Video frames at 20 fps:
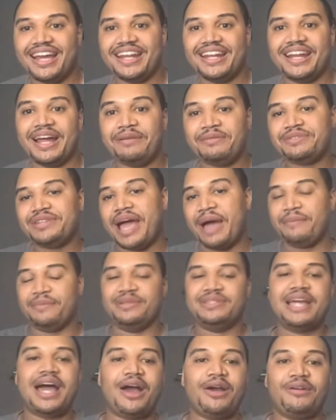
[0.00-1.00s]
I'm just happy
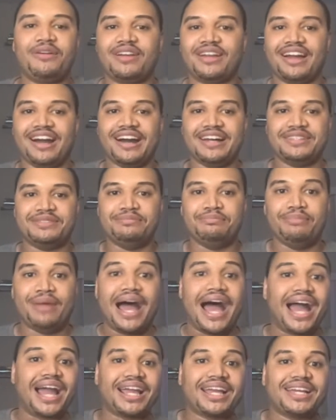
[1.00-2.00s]
Tower of God's
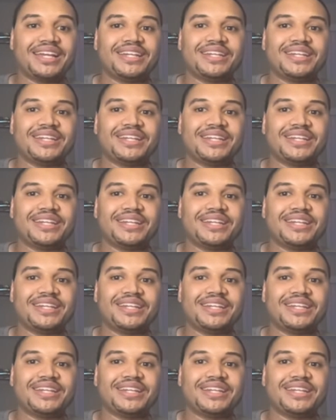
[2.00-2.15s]
back.